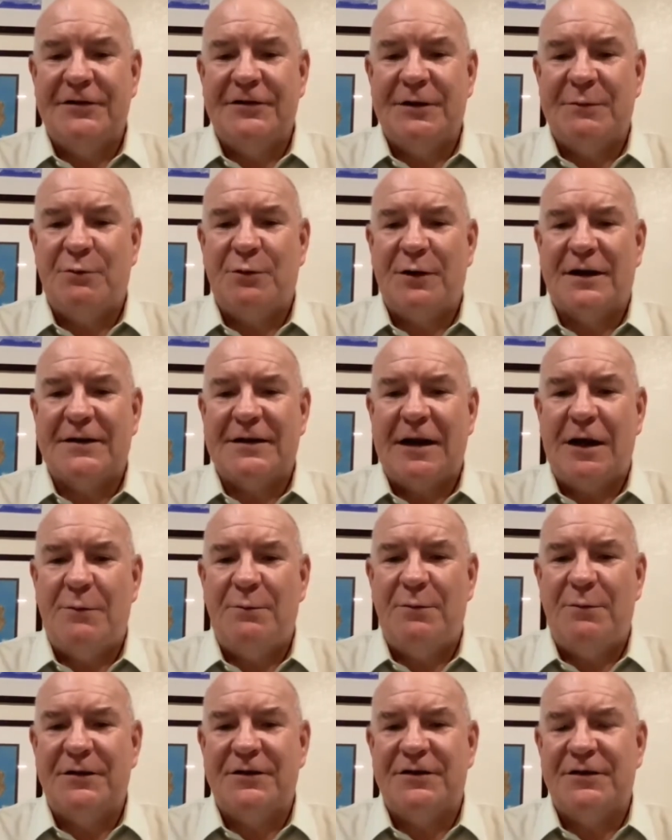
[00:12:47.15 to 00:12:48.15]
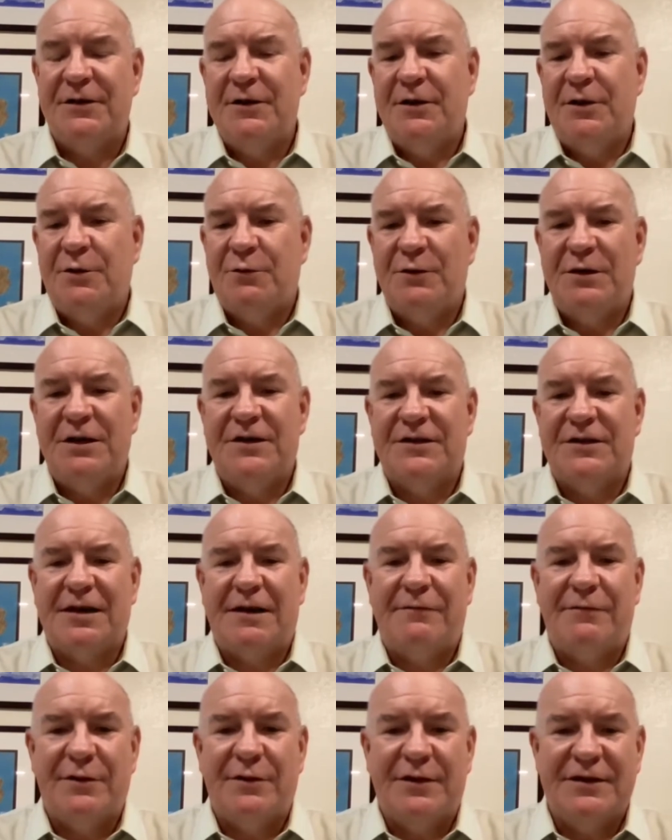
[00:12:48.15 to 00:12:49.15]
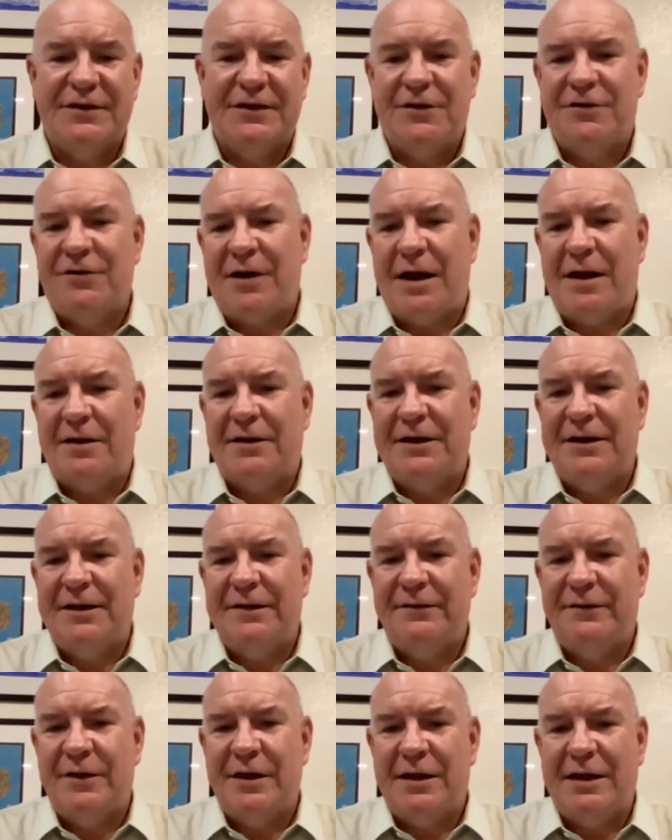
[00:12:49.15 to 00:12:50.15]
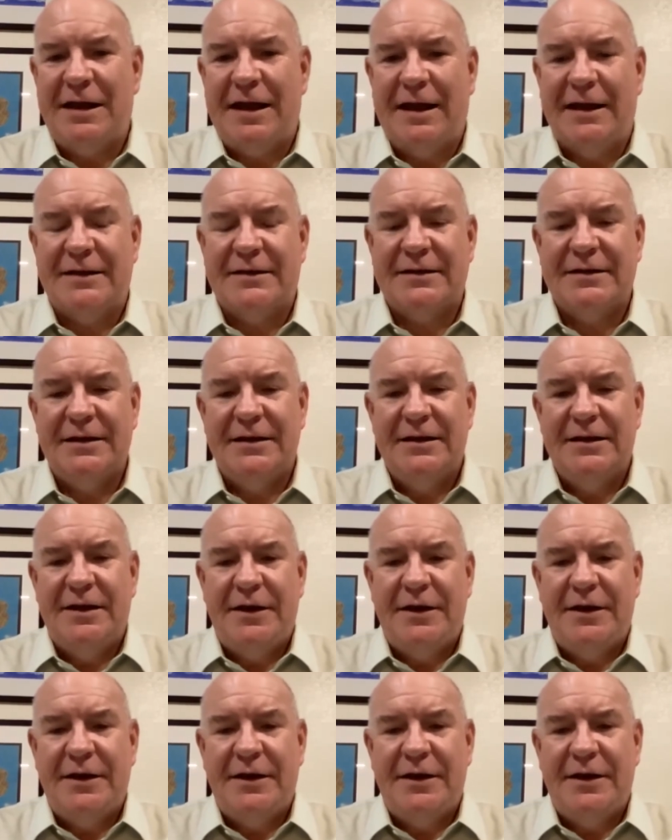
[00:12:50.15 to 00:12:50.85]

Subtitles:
Shipwrecks help us rediscover the centrality of the lakes,